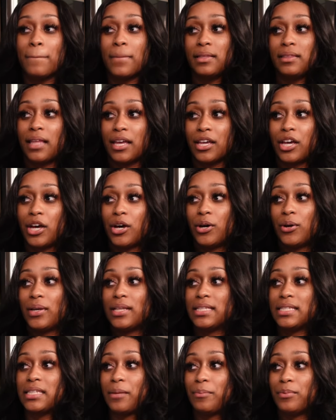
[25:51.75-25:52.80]
let go and
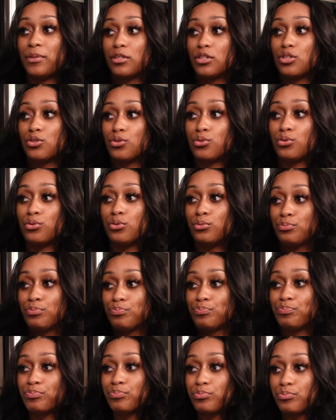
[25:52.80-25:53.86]
step into
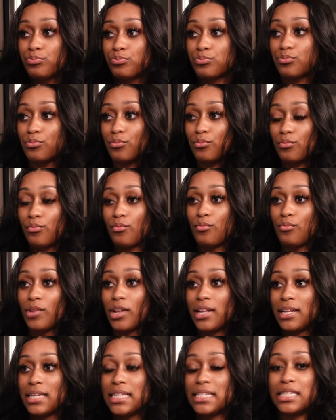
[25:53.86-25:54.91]

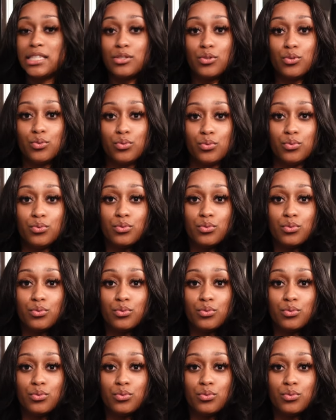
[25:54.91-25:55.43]
this new,